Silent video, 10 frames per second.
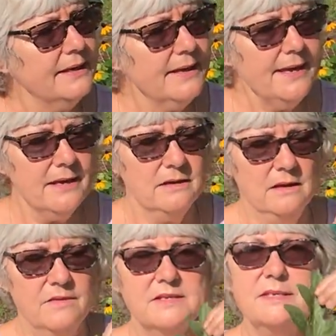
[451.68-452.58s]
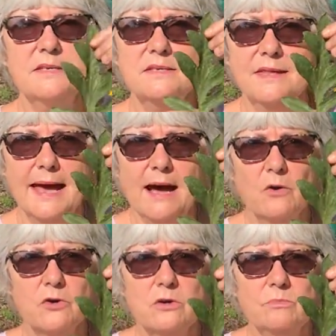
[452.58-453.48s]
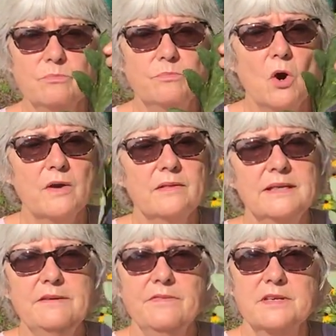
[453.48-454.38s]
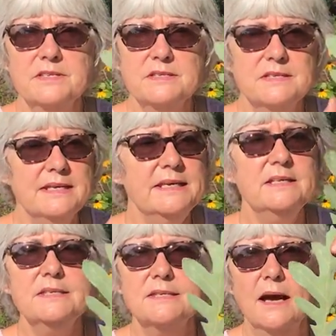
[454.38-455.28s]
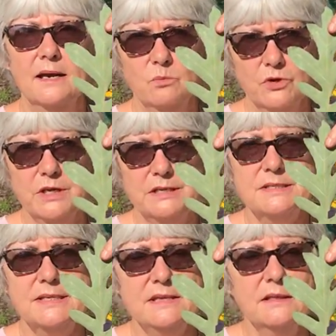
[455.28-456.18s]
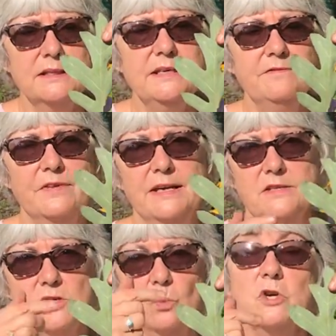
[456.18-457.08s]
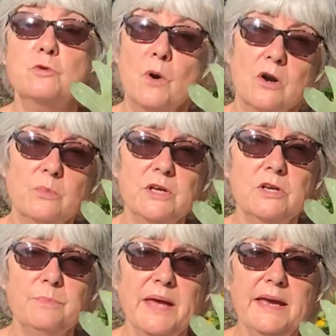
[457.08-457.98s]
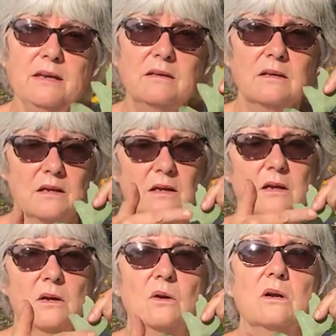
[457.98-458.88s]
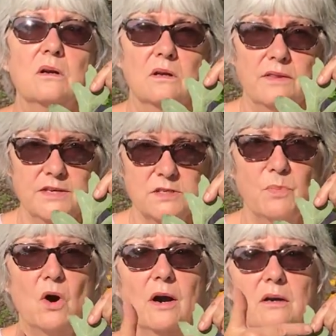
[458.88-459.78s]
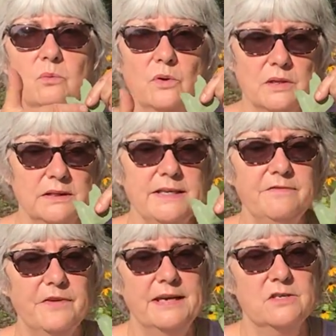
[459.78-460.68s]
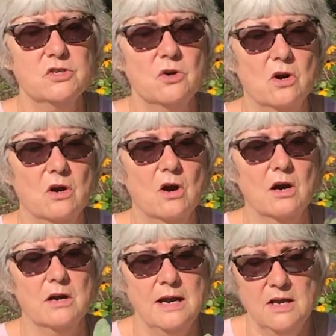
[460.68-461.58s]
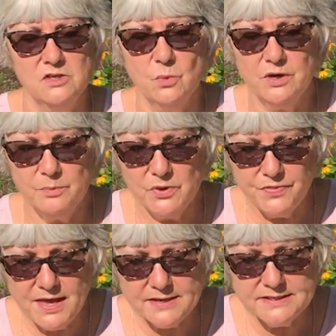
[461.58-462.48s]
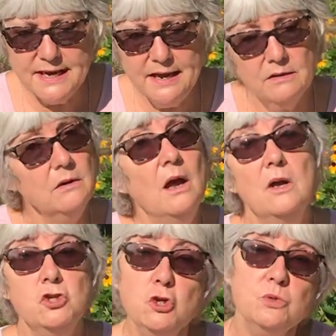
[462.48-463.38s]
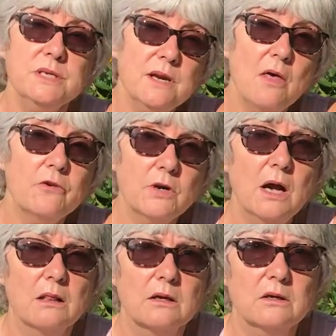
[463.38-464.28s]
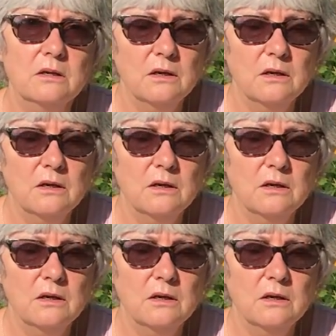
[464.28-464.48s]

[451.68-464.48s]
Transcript: again, this is the outer part of the leaf, this is the inside where you can see the leaf veins. So which part are we going to paint? This part where the leaf veins are. So we're going to put that down, choose another color.